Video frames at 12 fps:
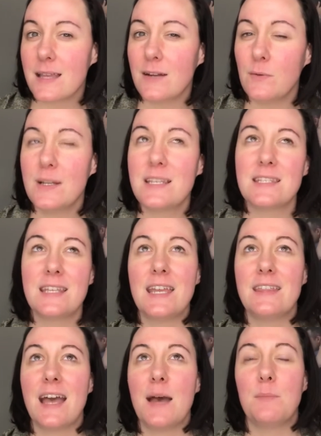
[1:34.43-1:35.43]
I don't want to say
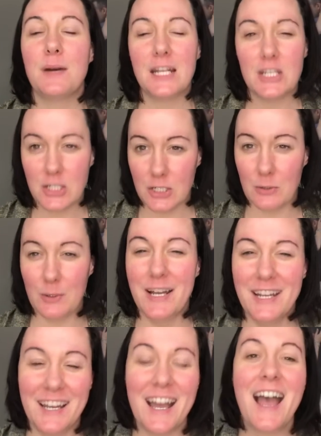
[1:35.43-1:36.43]
that, but I do.
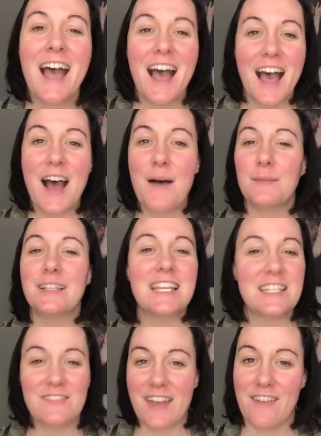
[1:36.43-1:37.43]

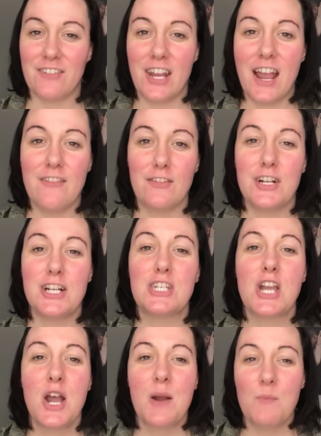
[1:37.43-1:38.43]
Less of a heavy coverage,
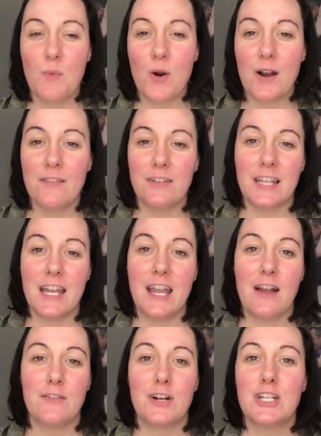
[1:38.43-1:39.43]
more of a light
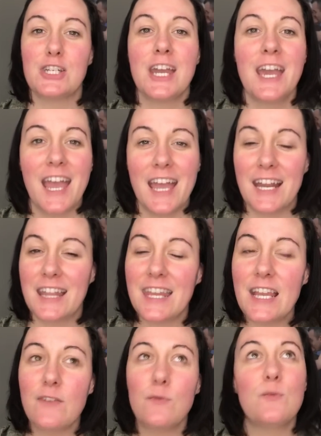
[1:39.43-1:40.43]
coverage. And I
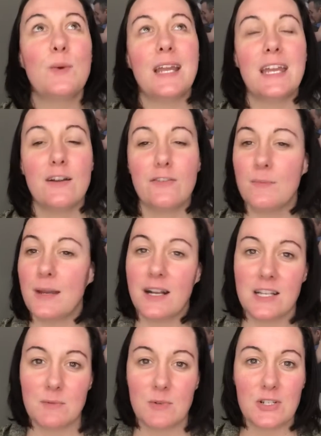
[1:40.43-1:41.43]
think what I hear from my
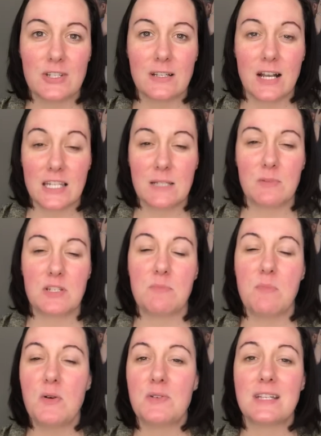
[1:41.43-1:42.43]
customers
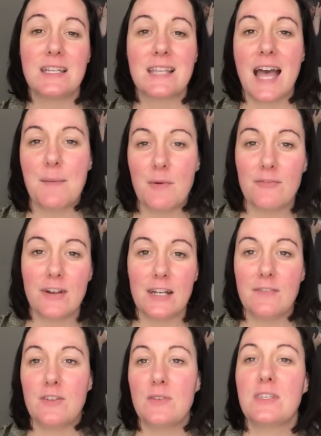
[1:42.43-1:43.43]
most is I'm afraid
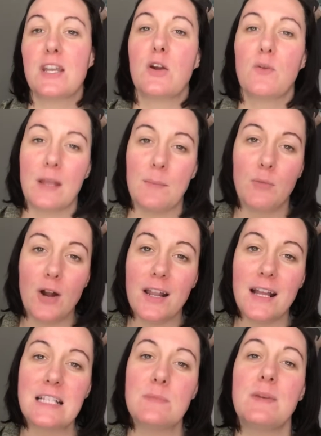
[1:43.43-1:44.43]
of using cream
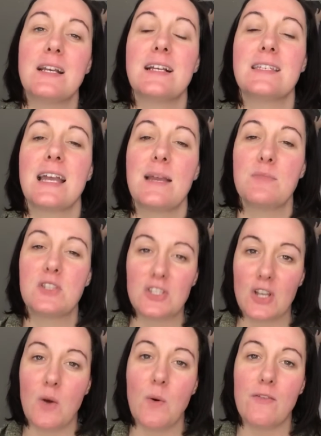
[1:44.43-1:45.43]
products because I'm
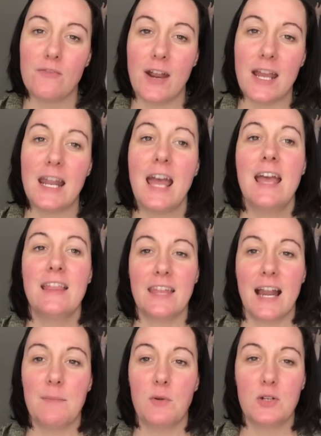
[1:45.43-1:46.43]
so afraid that
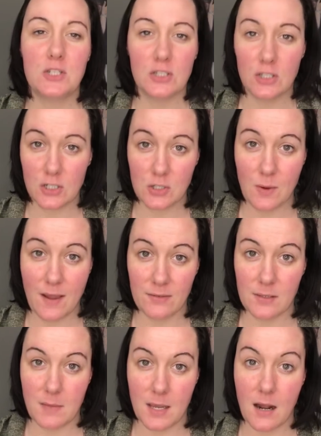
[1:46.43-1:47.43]
I'm going to look too heavily
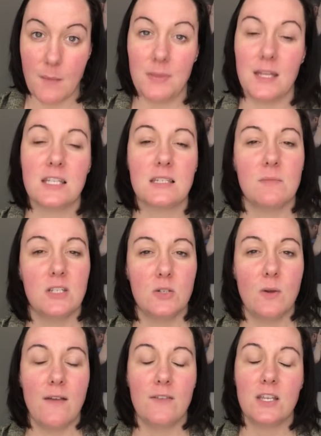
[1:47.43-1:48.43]
made up, that it's going to be
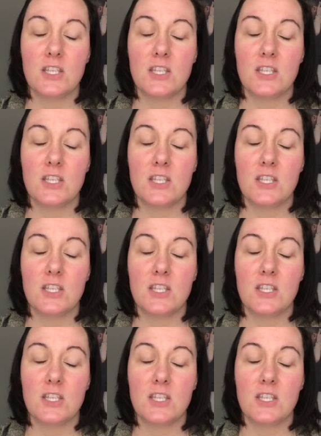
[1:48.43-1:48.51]
too heavy.